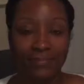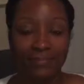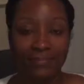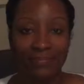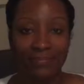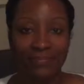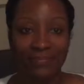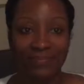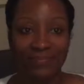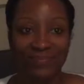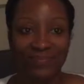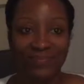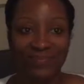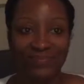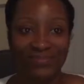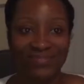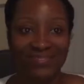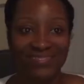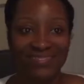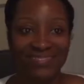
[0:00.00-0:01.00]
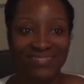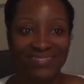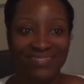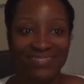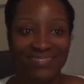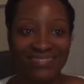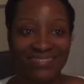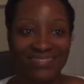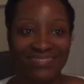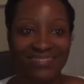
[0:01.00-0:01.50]
Thank you.
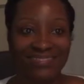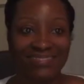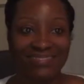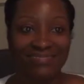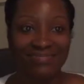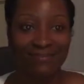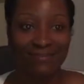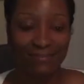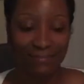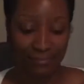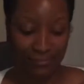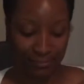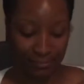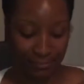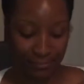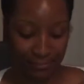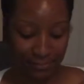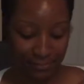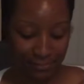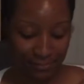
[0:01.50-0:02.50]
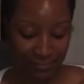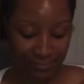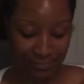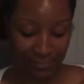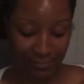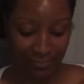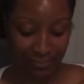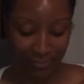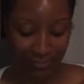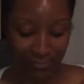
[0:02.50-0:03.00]
The second question
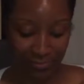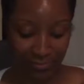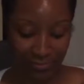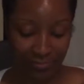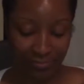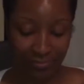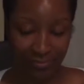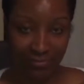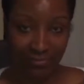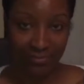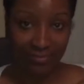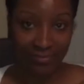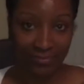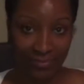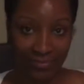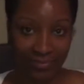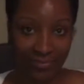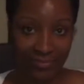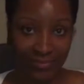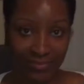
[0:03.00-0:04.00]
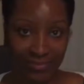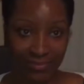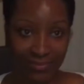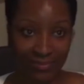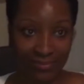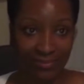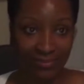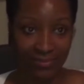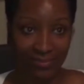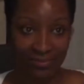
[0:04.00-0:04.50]
is, what
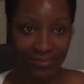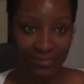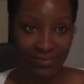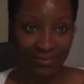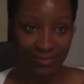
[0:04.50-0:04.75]
are